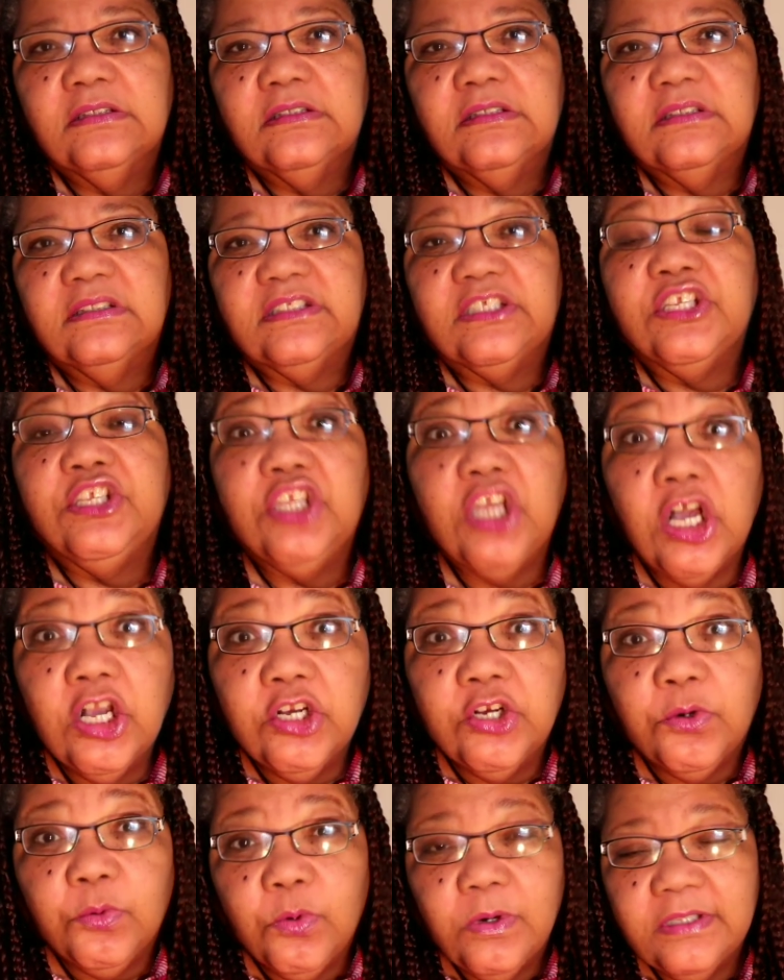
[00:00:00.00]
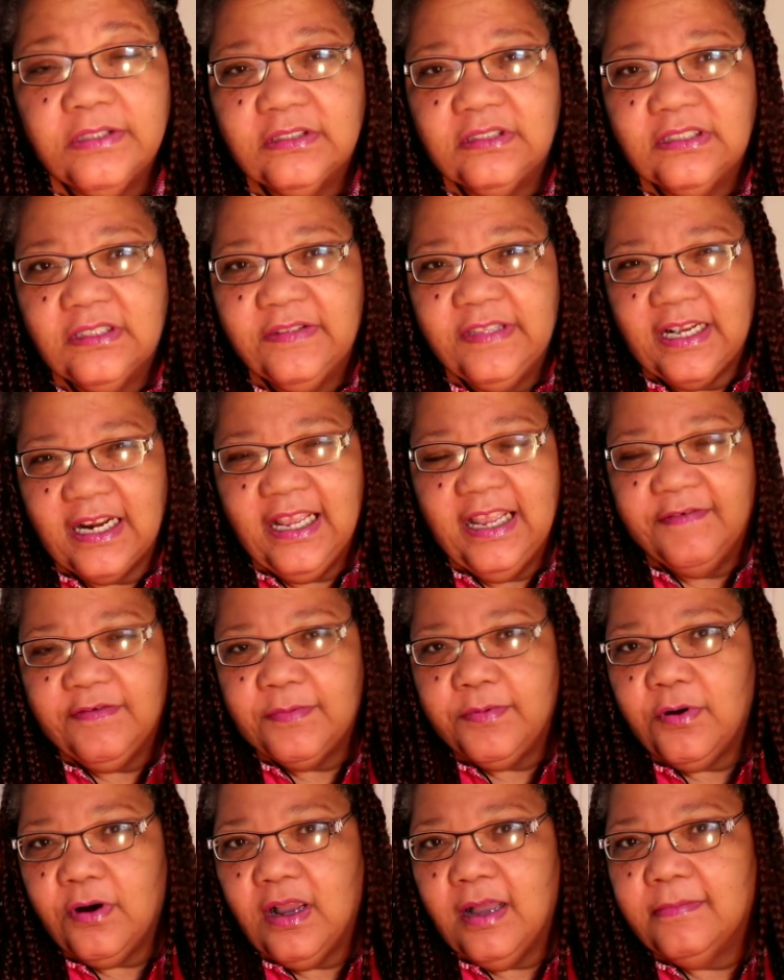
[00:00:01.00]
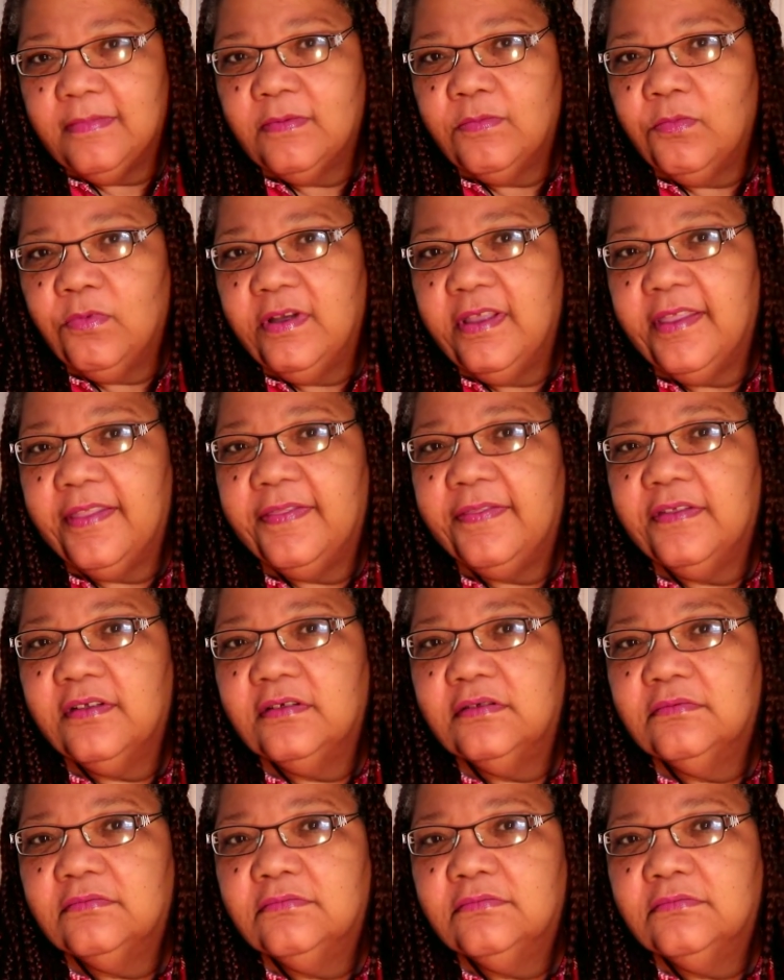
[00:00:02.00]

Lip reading: It's the younger ones that I have a problem with.